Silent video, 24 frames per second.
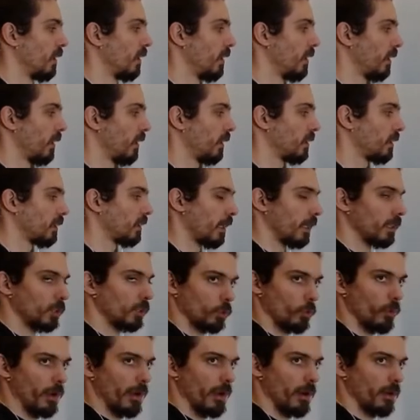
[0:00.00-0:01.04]
It's a
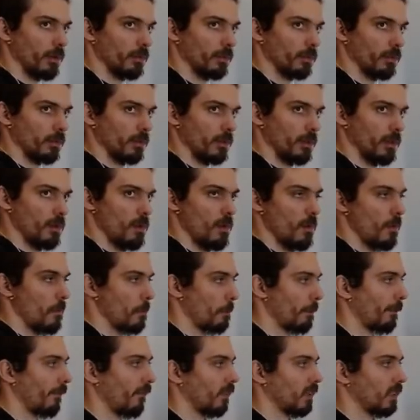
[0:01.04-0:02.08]
squared
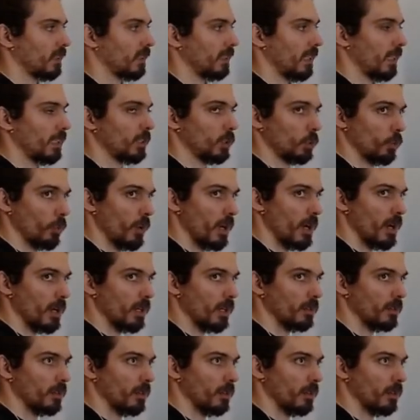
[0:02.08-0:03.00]
plus a squared,